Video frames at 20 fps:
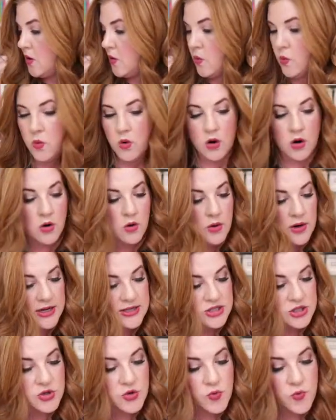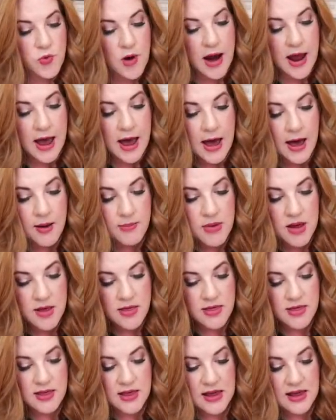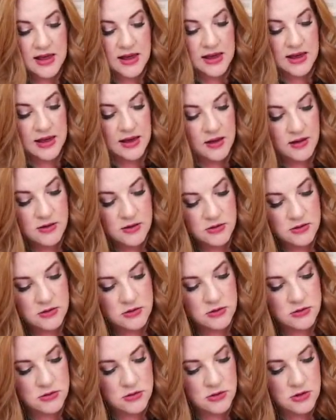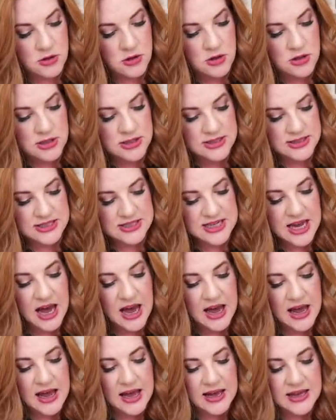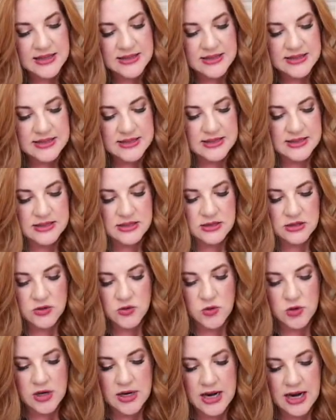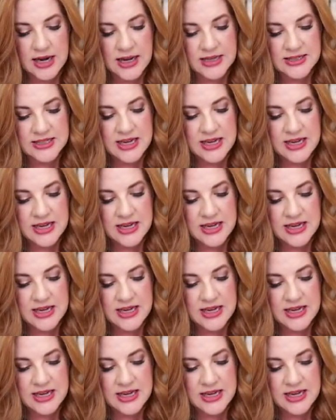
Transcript: we're going to grab the dies, the coordinating